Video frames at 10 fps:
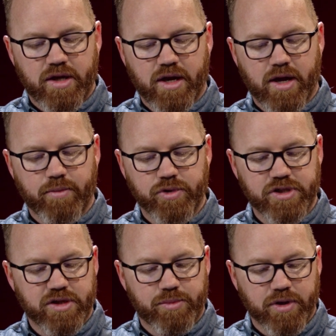which
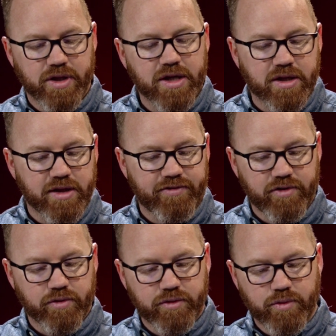is a politically
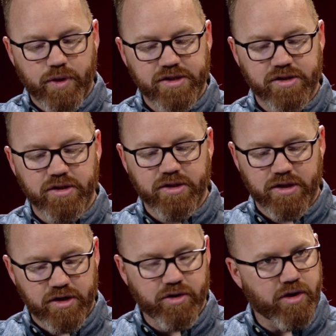fueled question
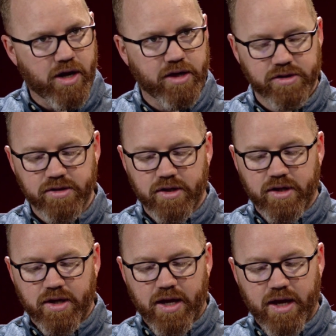in her eyes,
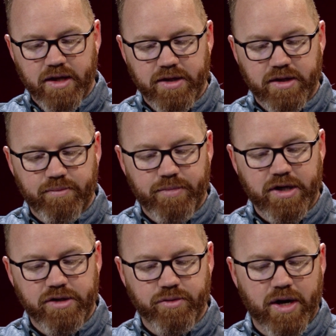but
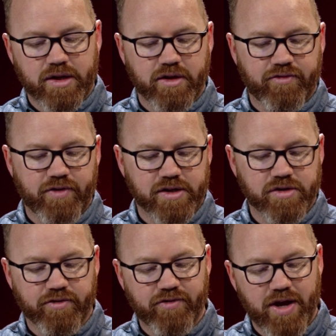it directly affects
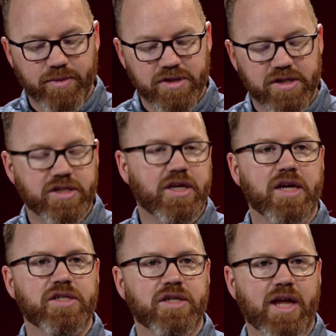her family's
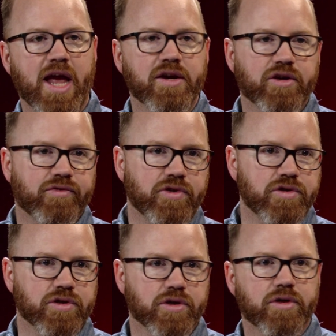education and her
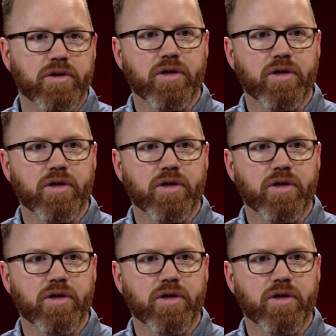future